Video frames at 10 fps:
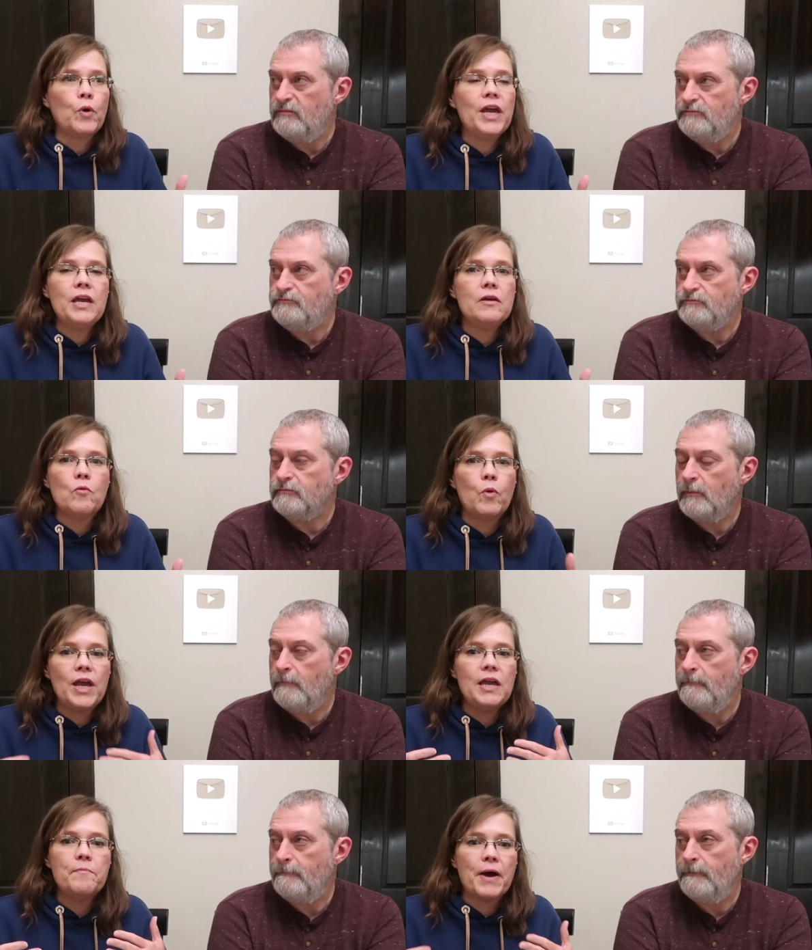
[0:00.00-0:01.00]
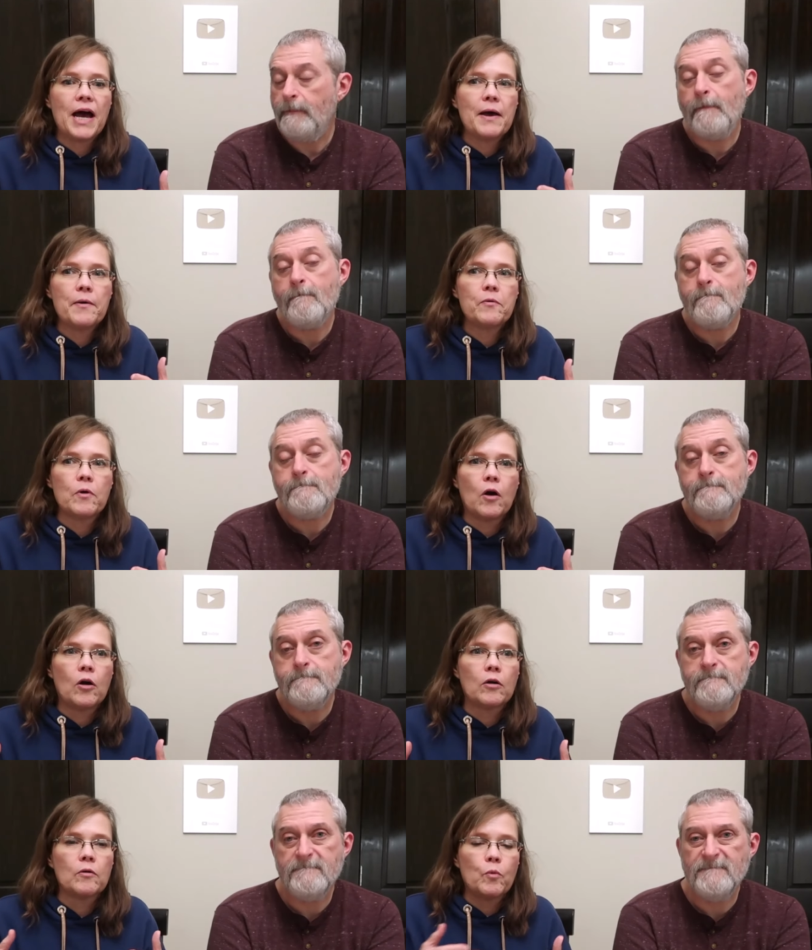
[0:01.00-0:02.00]
Speaker 1: we we buy
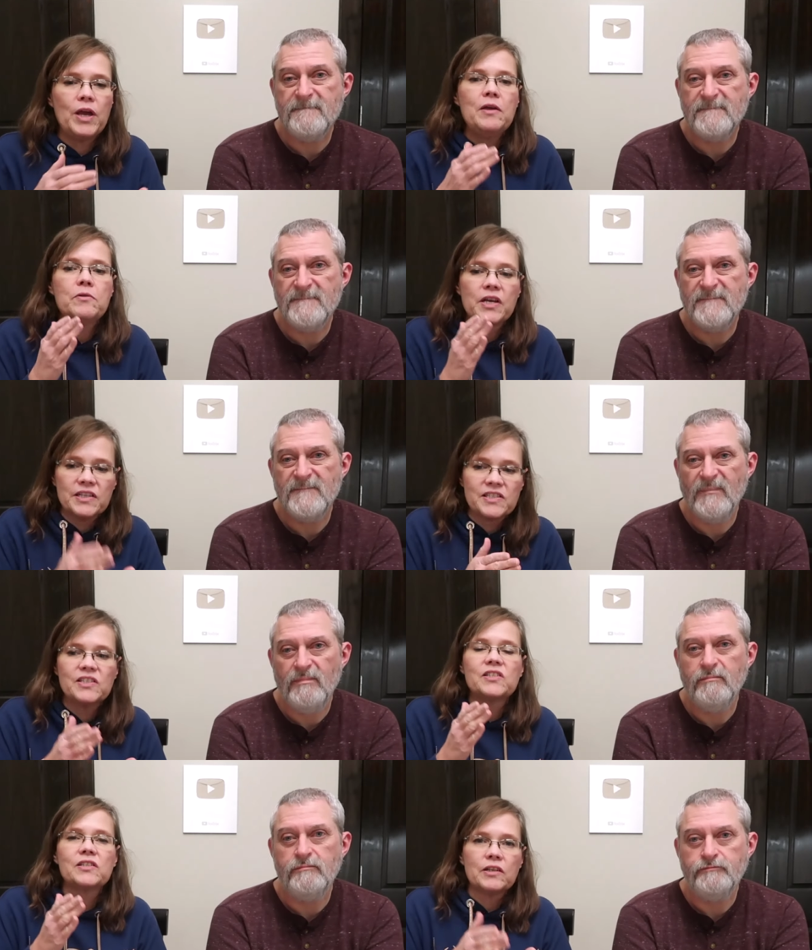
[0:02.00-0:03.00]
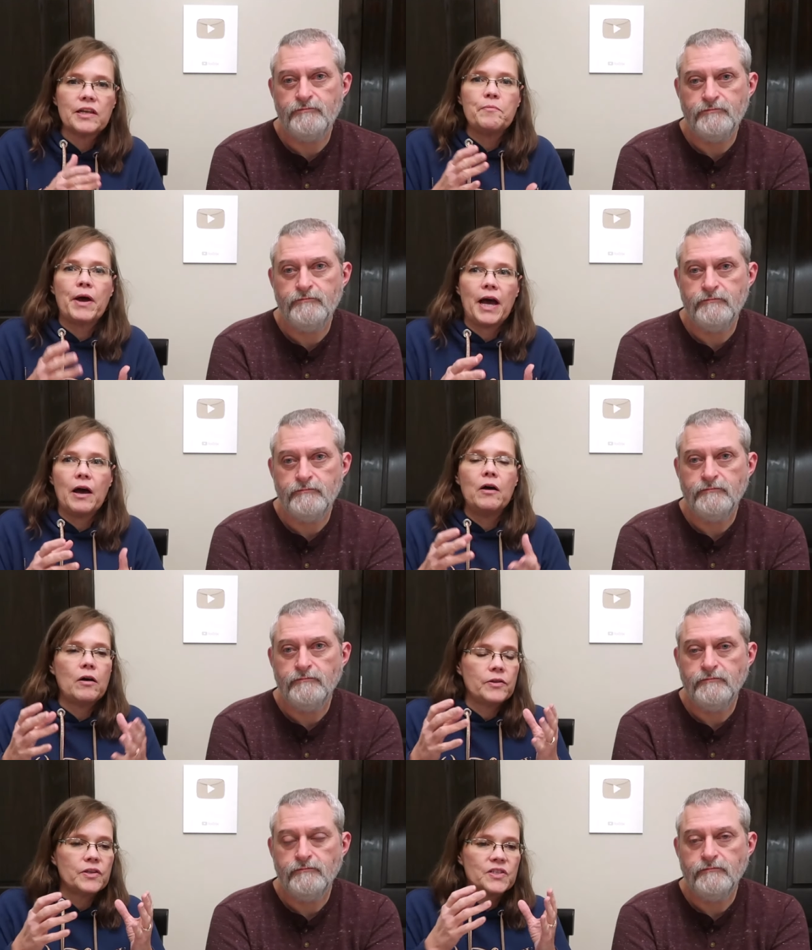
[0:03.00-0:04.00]
or we consistently
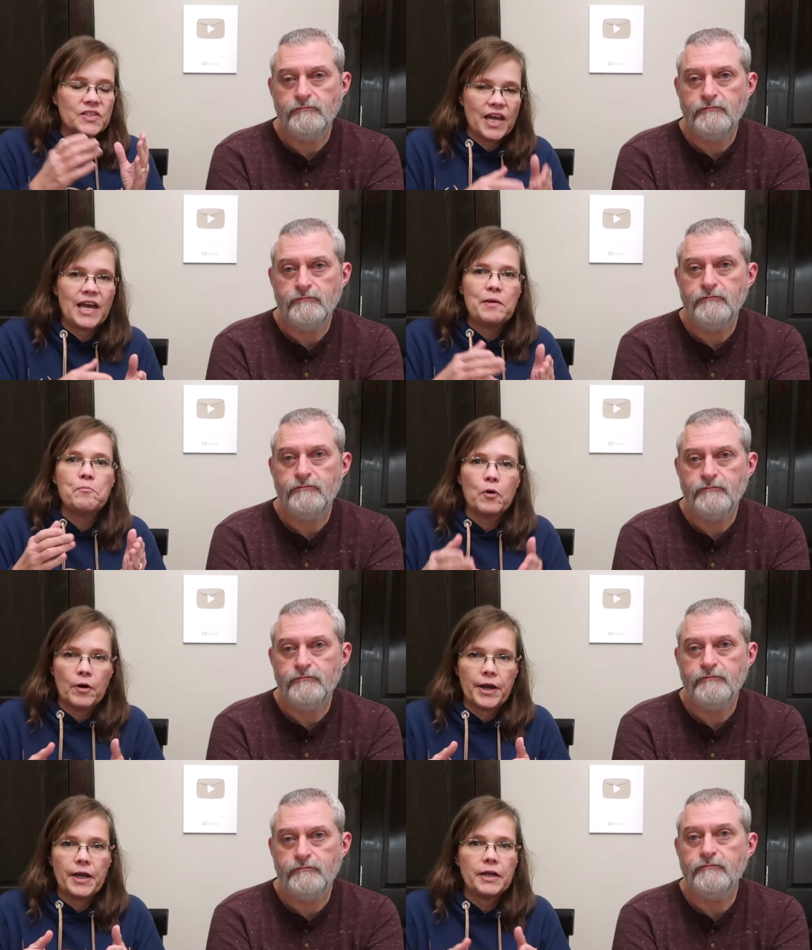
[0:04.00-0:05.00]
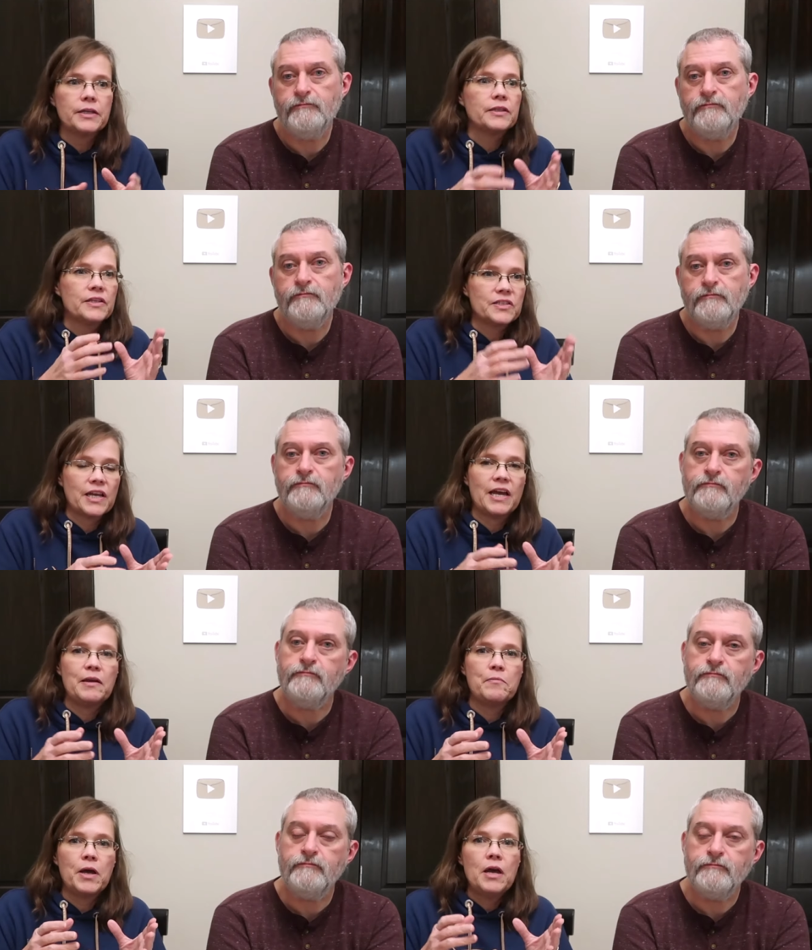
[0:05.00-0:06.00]
buy the same brand and the
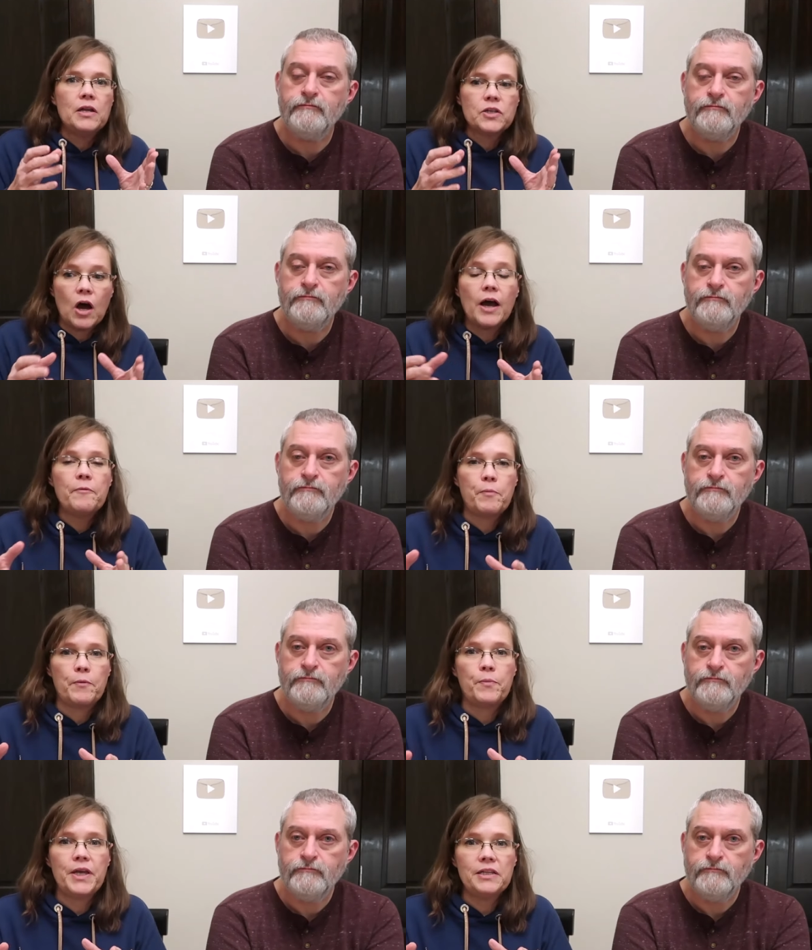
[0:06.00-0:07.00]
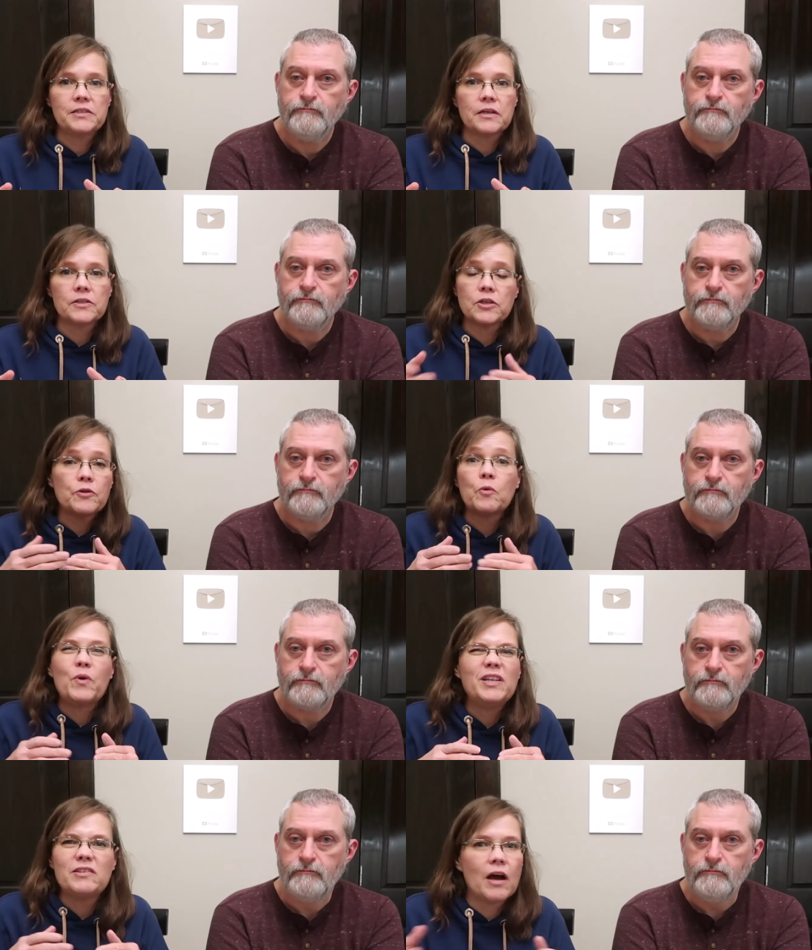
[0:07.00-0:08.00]
same type of pizza, so that
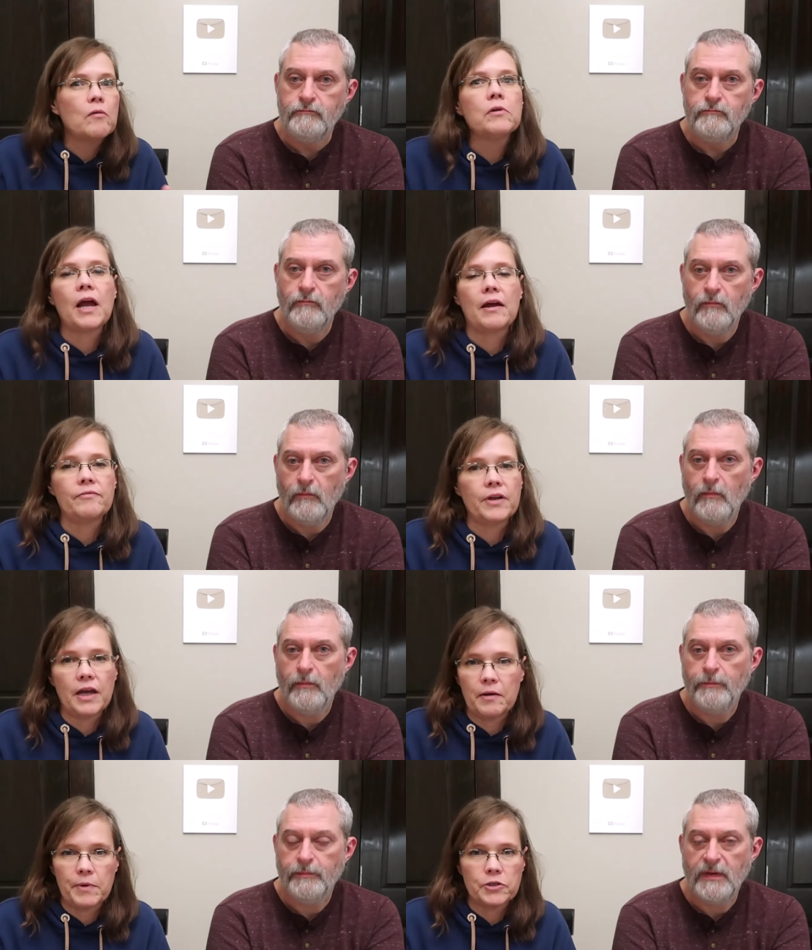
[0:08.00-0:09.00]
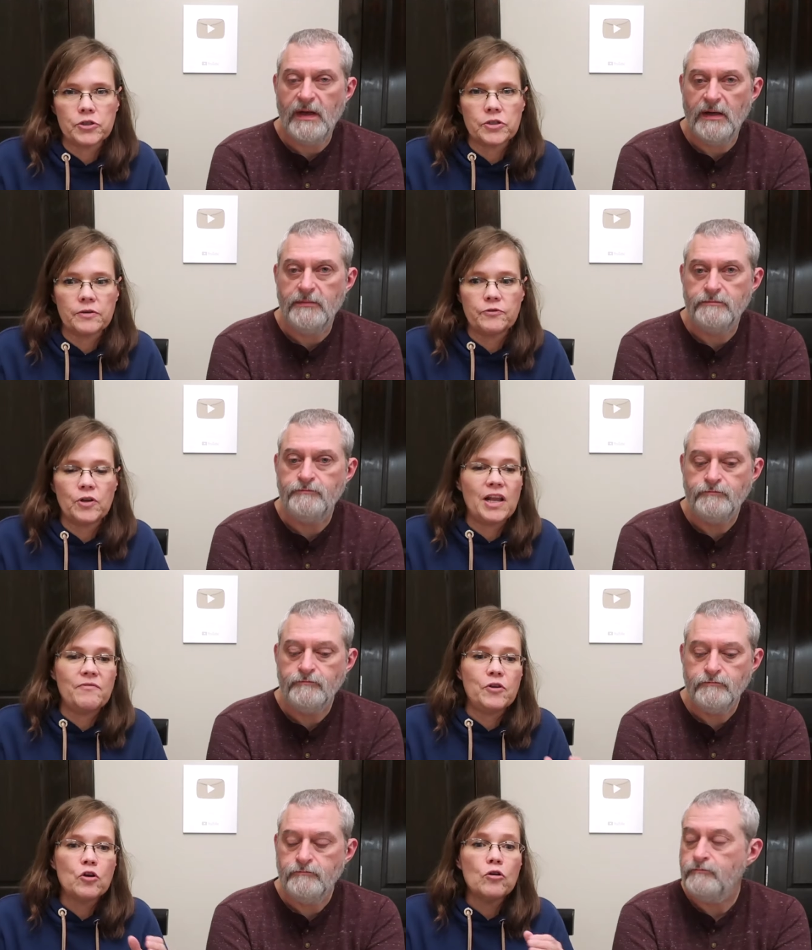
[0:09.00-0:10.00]
we don't have to add a bunch yeah. of stuff to it.
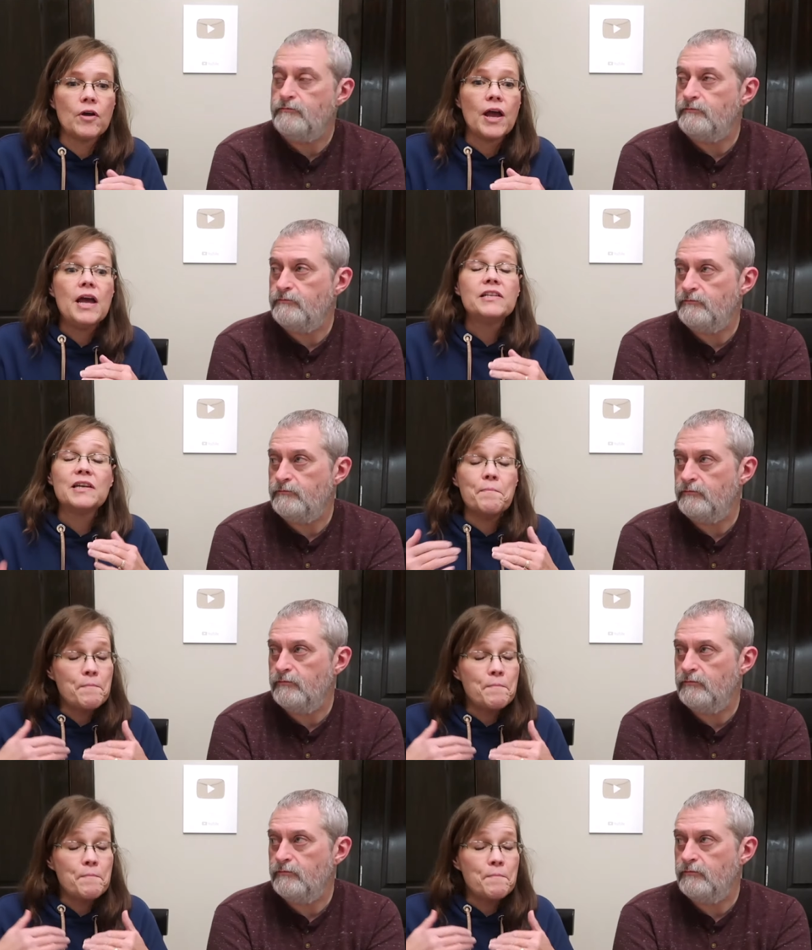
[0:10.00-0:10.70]
If you're to